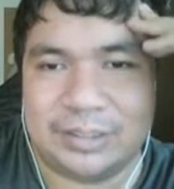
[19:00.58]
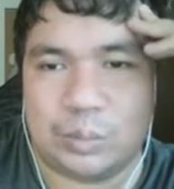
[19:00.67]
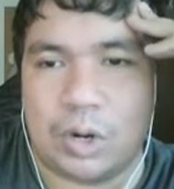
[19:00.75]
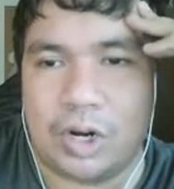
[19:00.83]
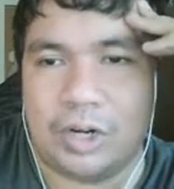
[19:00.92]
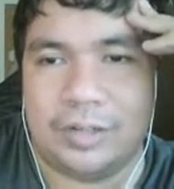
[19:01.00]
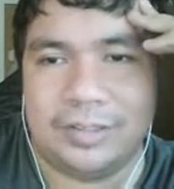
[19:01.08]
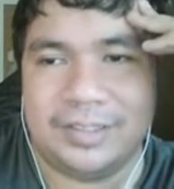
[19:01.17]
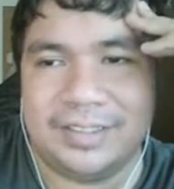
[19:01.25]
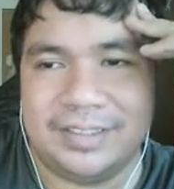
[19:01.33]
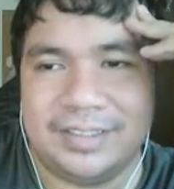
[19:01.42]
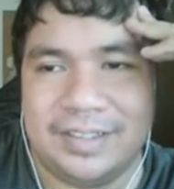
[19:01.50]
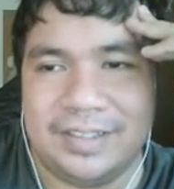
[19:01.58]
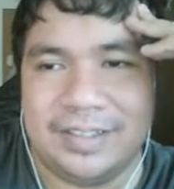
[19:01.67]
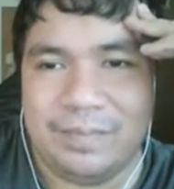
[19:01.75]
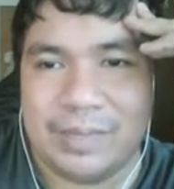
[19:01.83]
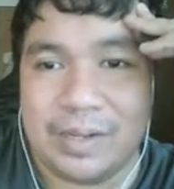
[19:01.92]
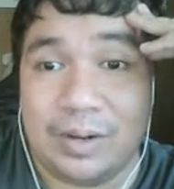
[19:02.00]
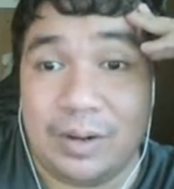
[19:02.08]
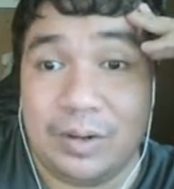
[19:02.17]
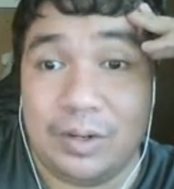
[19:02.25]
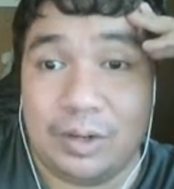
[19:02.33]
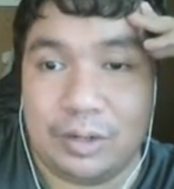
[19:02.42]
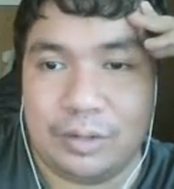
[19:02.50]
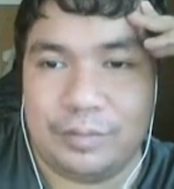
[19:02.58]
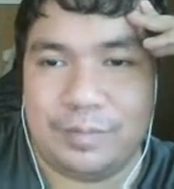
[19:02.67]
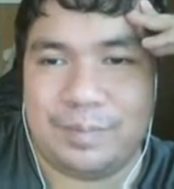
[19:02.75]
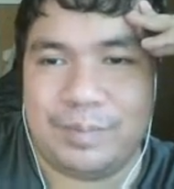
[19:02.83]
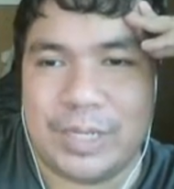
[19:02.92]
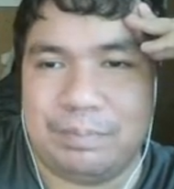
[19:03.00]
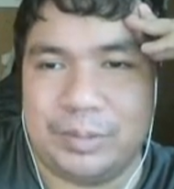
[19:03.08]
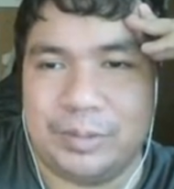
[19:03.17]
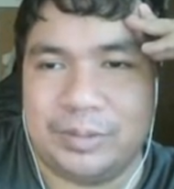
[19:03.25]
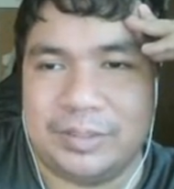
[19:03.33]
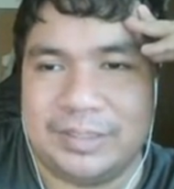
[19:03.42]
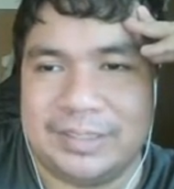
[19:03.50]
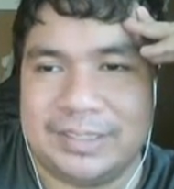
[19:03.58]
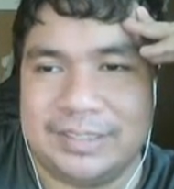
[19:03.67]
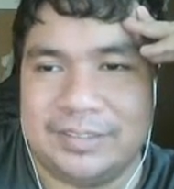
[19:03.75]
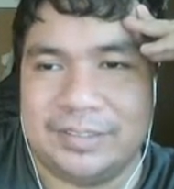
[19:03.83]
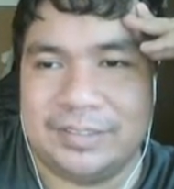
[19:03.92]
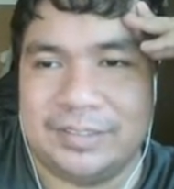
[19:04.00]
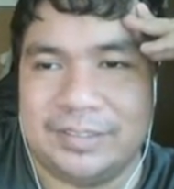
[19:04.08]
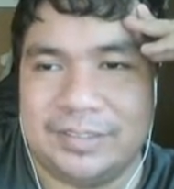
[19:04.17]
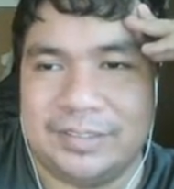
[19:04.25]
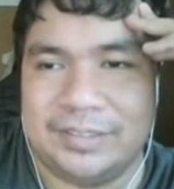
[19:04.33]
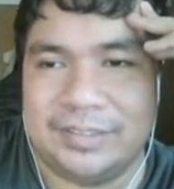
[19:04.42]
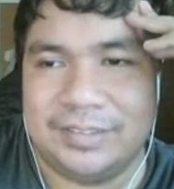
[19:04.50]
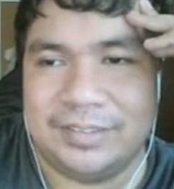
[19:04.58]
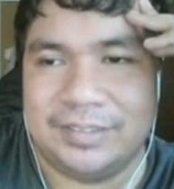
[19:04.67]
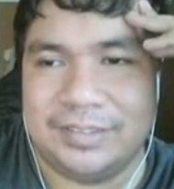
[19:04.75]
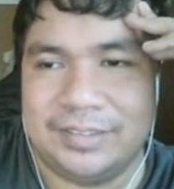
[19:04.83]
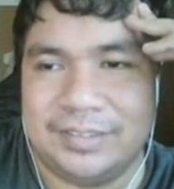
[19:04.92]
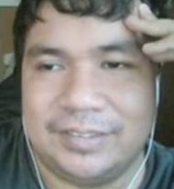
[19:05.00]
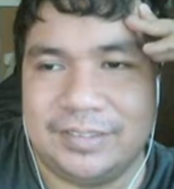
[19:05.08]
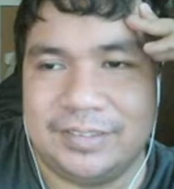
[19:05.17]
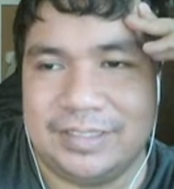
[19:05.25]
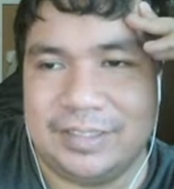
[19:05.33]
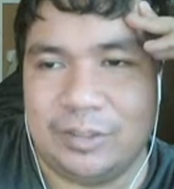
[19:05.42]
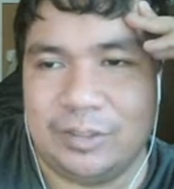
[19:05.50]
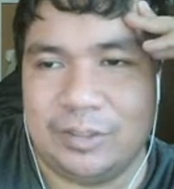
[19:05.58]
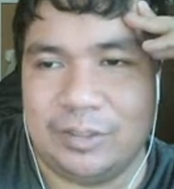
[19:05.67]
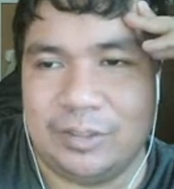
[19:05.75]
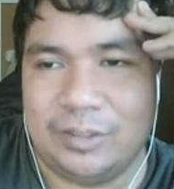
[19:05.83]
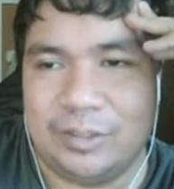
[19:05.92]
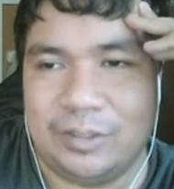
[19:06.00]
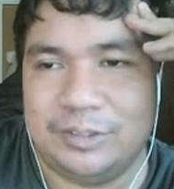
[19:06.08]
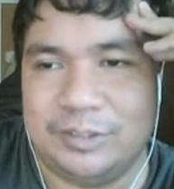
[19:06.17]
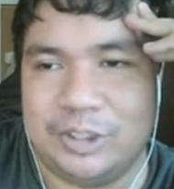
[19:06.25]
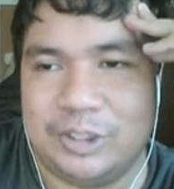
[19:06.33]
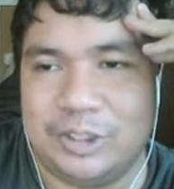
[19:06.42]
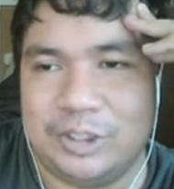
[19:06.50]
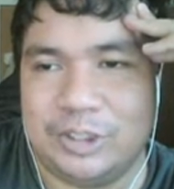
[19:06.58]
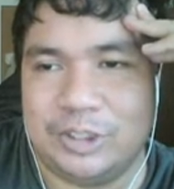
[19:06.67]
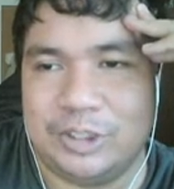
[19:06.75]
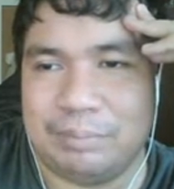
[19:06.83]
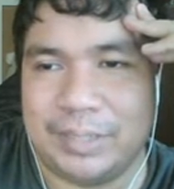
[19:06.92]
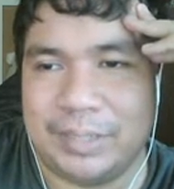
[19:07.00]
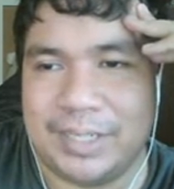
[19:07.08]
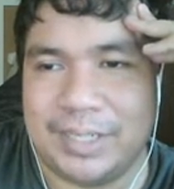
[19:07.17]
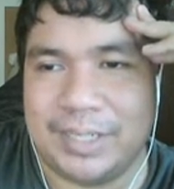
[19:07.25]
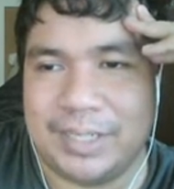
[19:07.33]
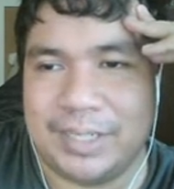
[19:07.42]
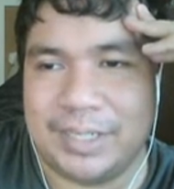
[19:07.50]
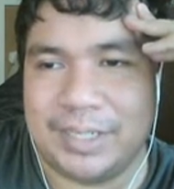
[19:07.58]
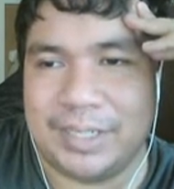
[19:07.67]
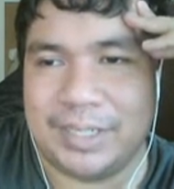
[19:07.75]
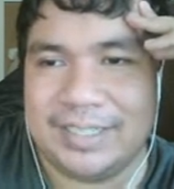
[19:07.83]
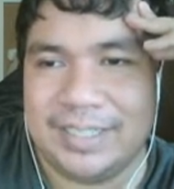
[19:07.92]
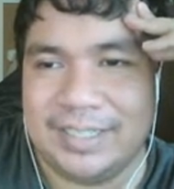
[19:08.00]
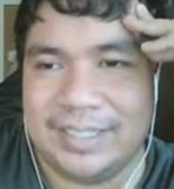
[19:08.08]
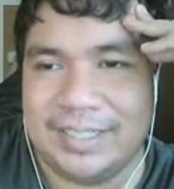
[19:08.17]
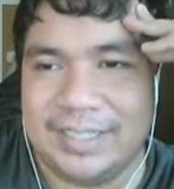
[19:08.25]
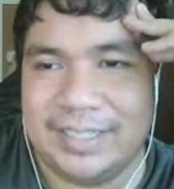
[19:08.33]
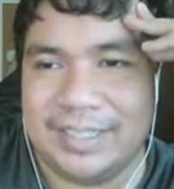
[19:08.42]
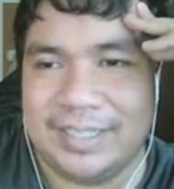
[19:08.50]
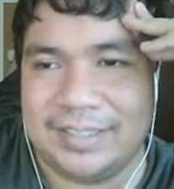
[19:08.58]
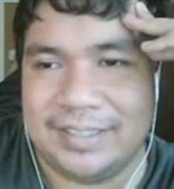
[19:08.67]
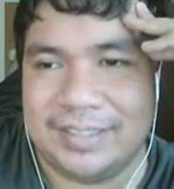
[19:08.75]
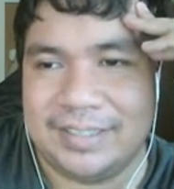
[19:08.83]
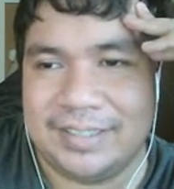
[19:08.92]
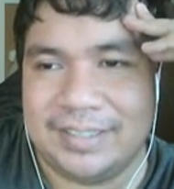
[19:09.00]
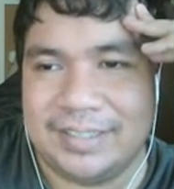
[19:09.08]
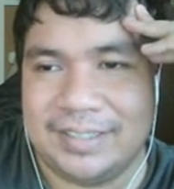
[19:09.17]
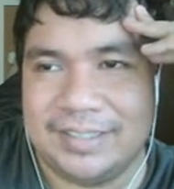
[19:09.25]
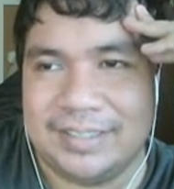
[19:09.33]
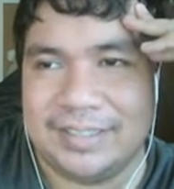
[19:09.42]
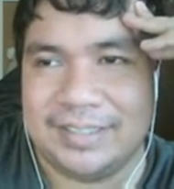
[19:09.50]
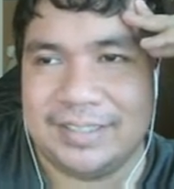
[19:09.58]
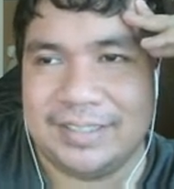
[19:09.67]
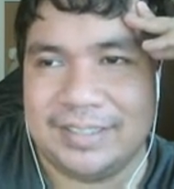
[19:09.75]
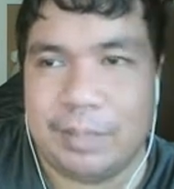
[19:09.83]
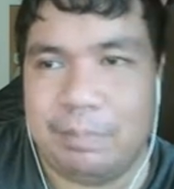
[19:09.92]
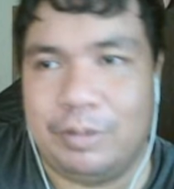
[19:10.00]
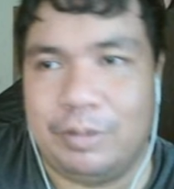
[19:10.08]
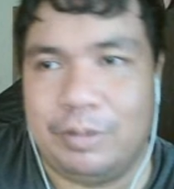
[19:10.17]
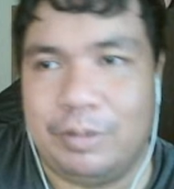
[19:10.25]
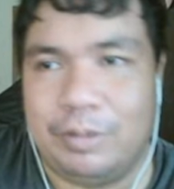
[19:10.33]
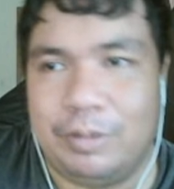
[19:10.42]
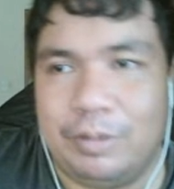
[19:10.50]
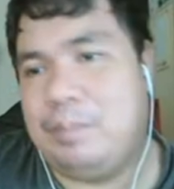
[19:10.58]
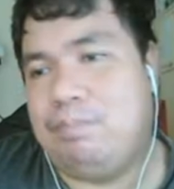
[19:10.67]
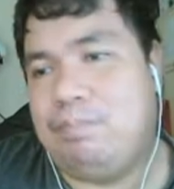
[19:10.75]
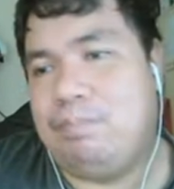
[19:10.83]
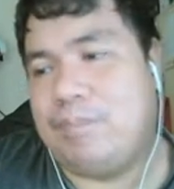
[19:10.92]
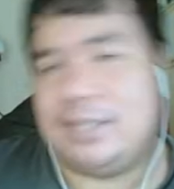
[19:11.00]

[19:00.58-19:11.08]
why a lot of people consider the Oceanic Future as a pain in the proverbial butt.